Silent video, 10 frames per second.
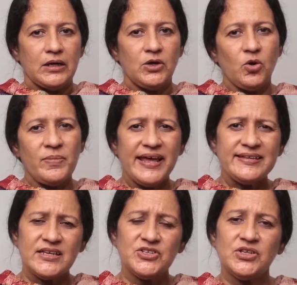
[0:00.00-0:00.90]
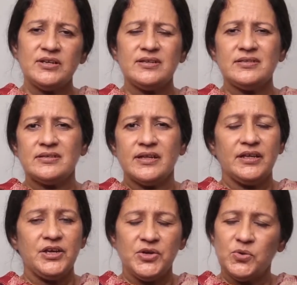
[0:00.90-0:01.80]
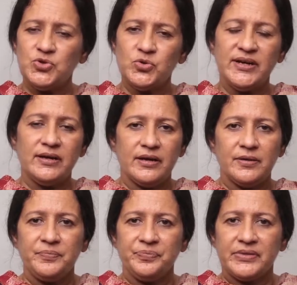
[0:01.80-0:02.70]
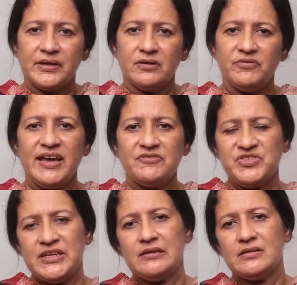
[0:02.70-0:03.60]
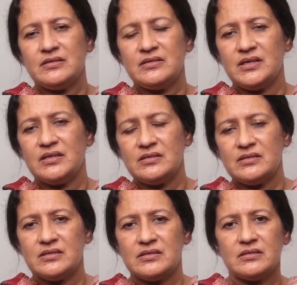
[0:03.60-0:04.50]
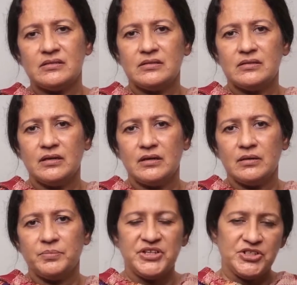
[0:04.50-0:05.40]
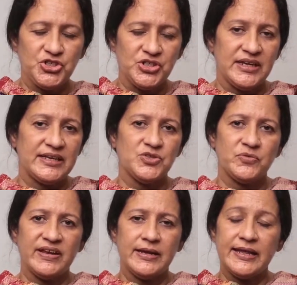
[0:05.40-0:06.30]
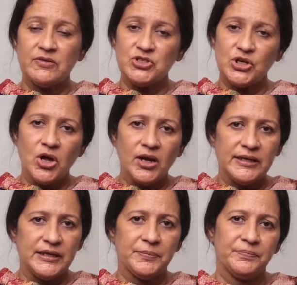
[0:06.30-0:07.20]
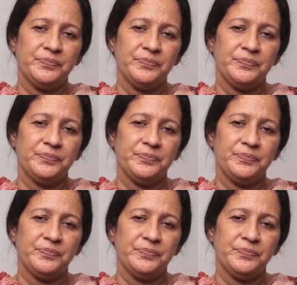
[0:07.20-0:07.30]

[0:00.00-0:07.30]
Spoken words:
Globalization is nothing new to India. We have seen it since the British days when India was a colony.